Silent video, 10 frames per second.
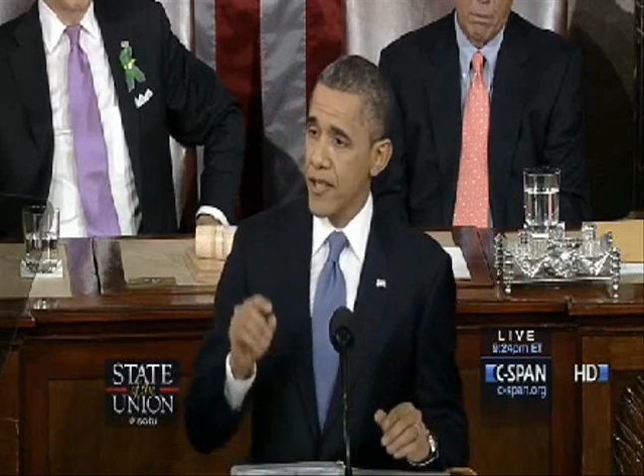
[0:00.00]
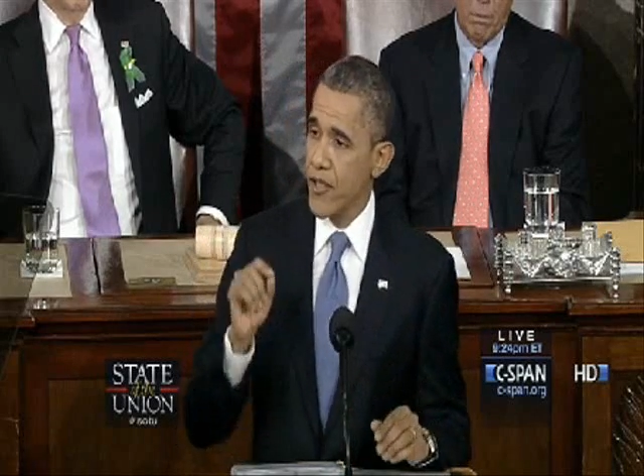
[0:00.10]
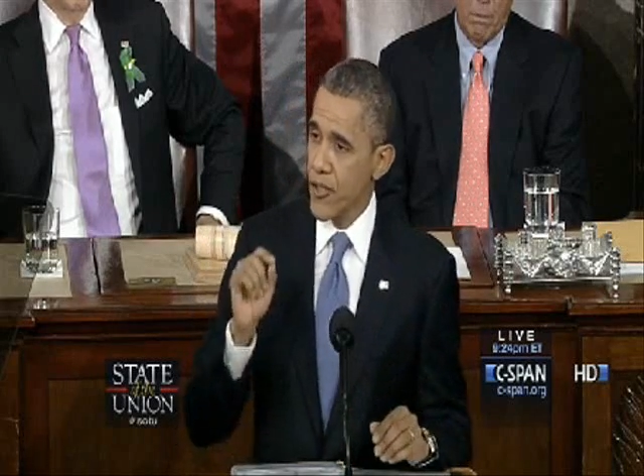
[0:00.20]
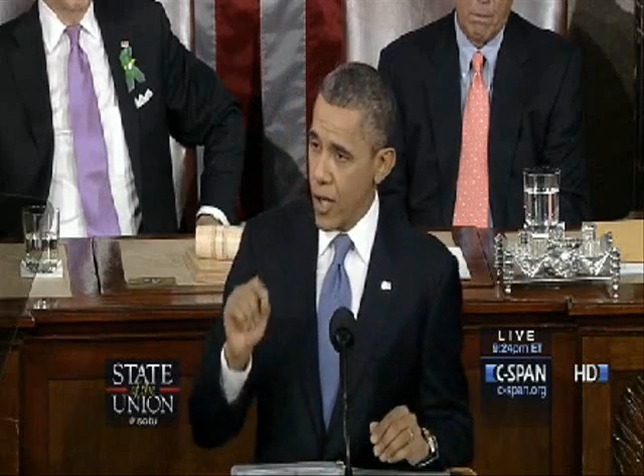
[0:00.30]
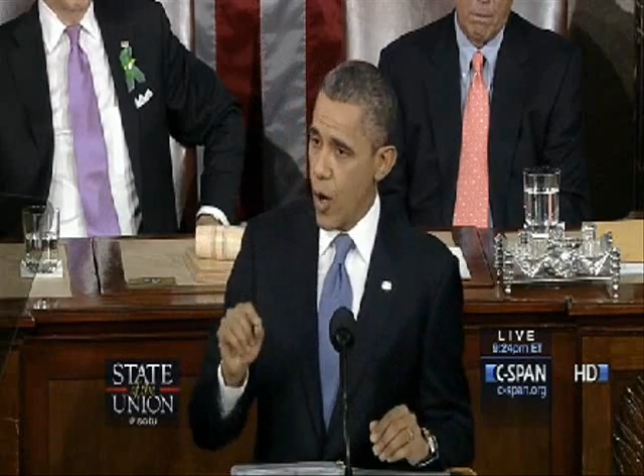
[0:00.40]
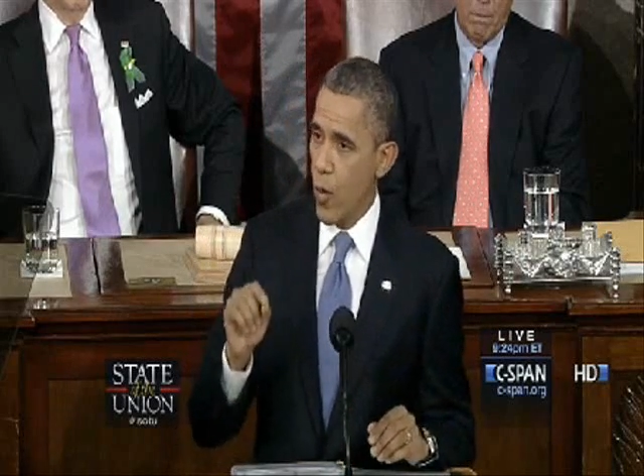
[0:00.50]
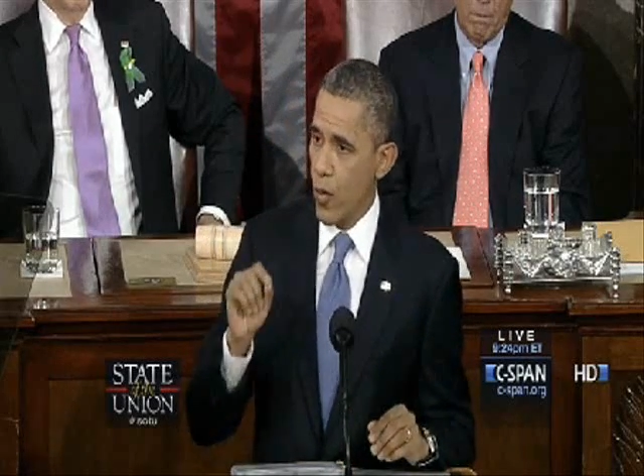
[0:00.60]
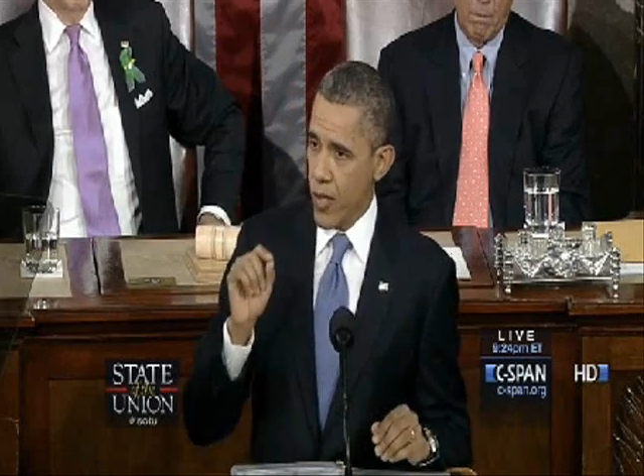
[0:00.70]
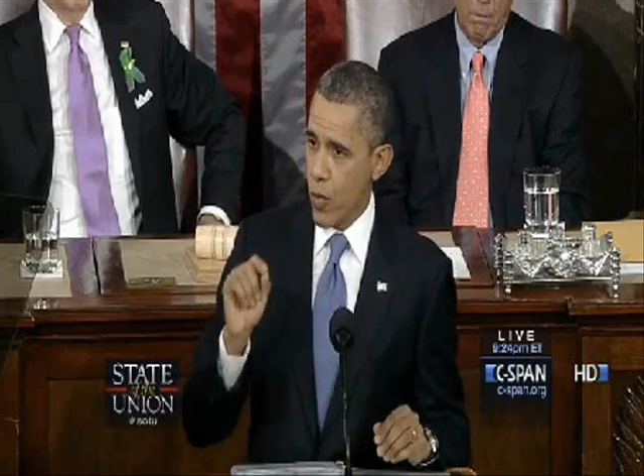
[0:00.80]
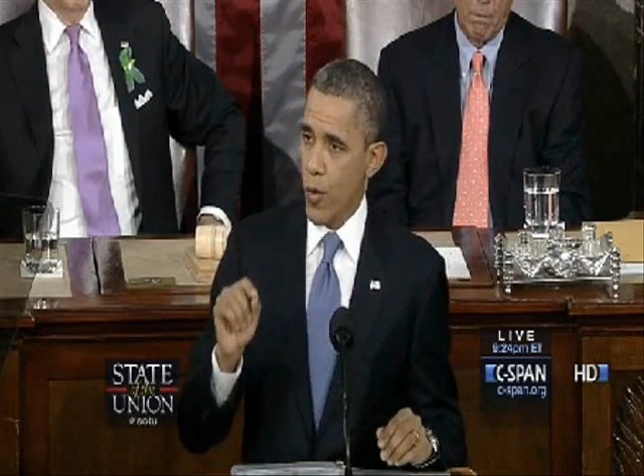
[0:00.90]
to
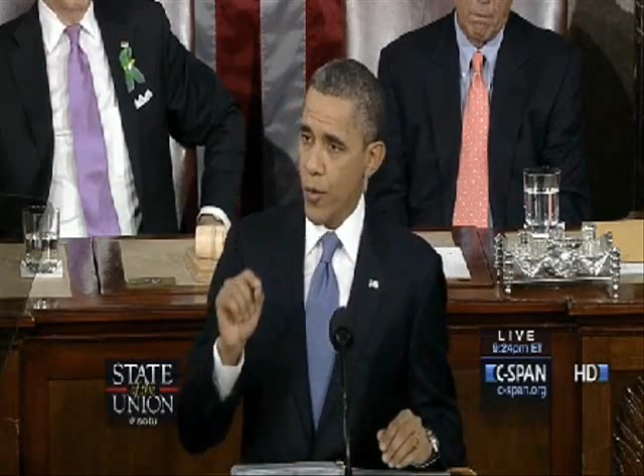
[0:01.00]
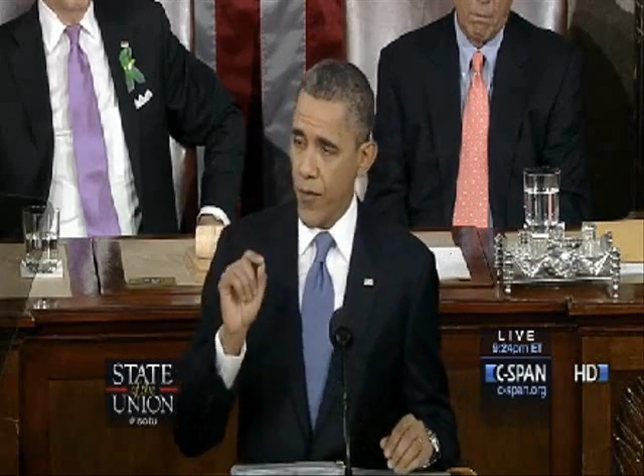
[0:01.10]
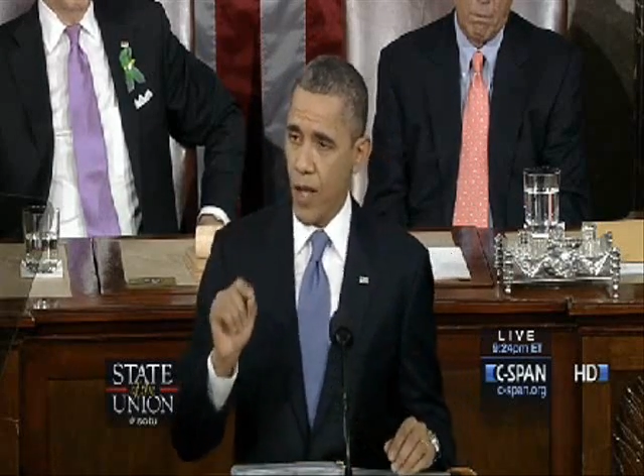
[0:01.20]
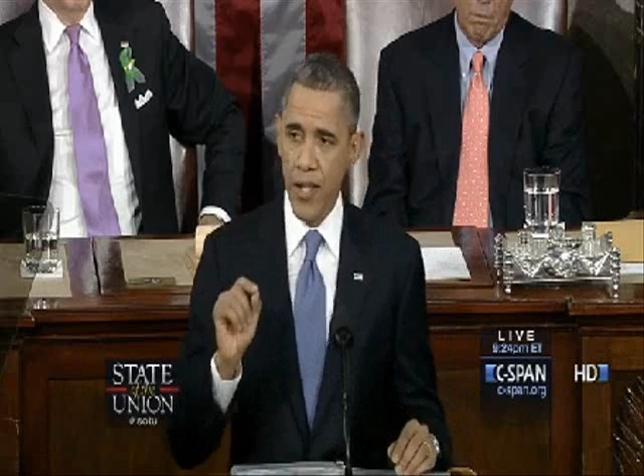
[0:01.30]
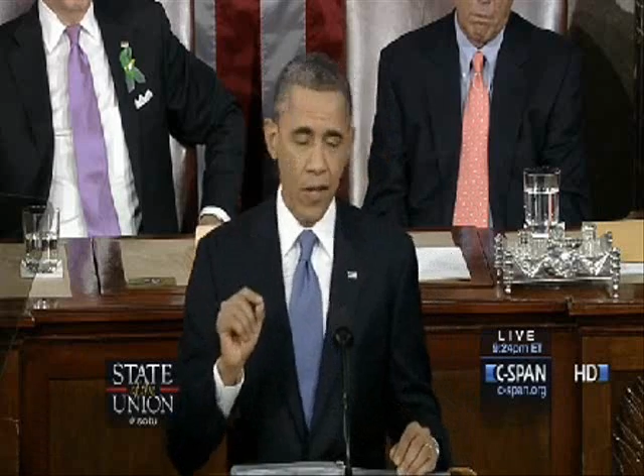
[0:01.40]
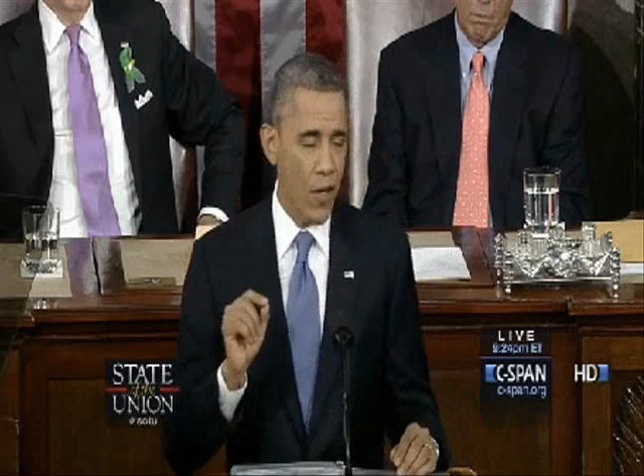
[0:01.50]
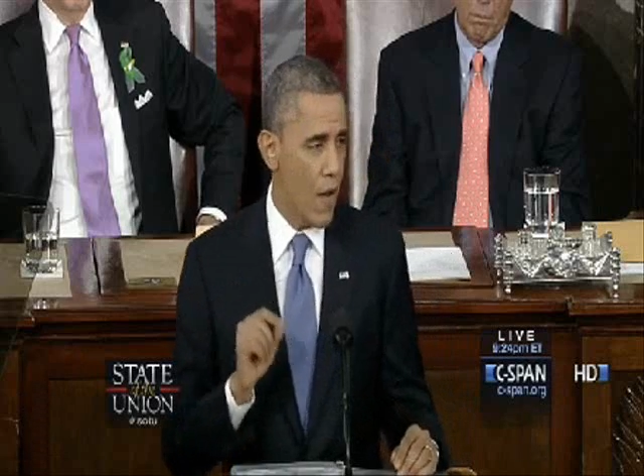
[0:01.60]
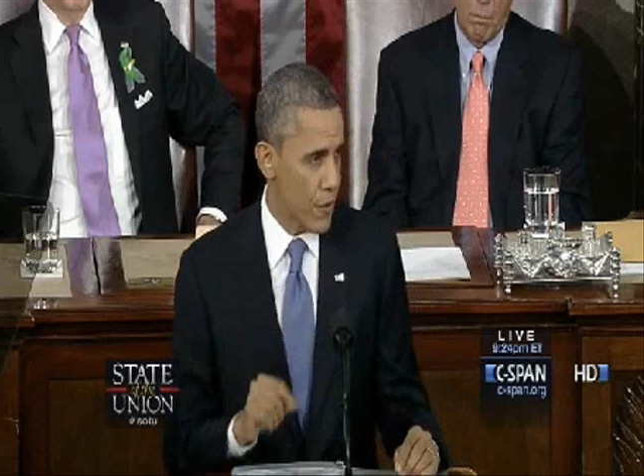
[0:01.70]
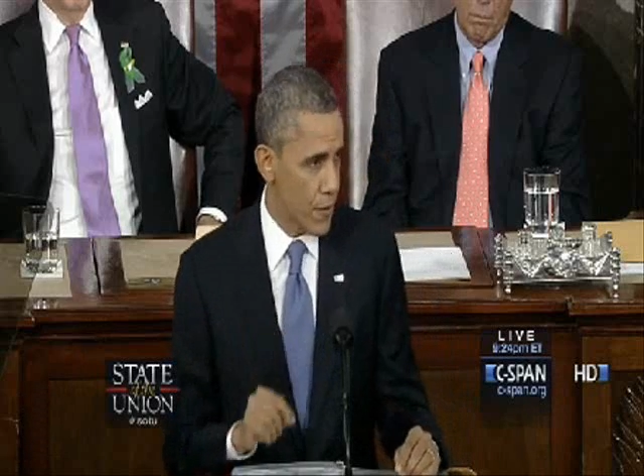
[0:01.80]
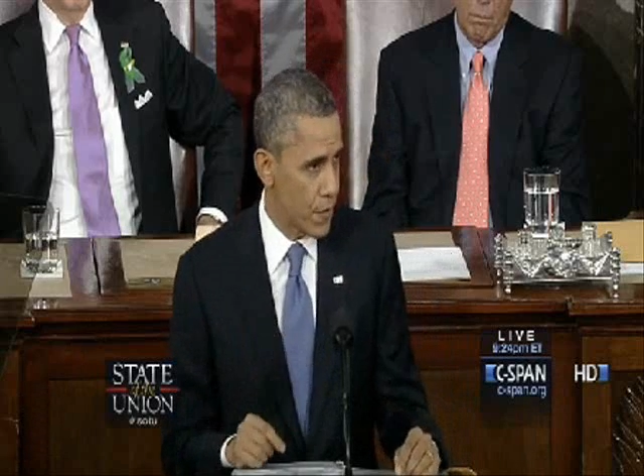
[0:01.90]
slow the growth of health care
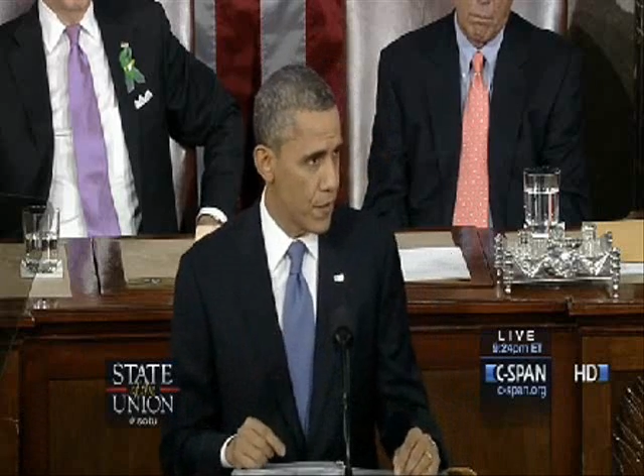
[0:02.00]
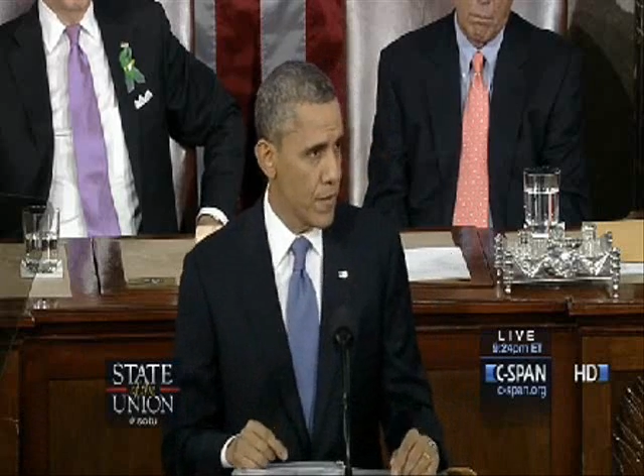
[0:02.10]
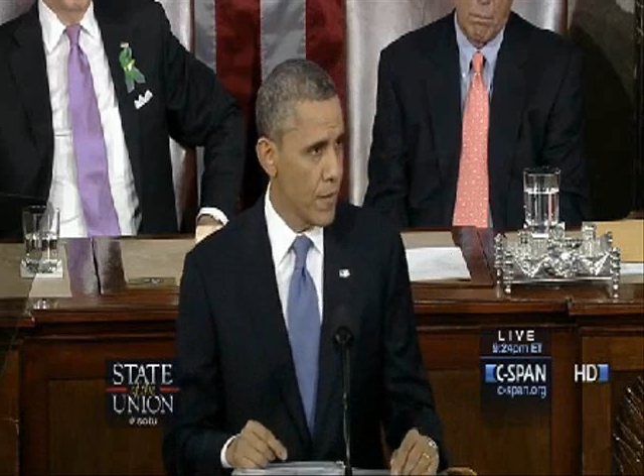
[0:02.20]
costs.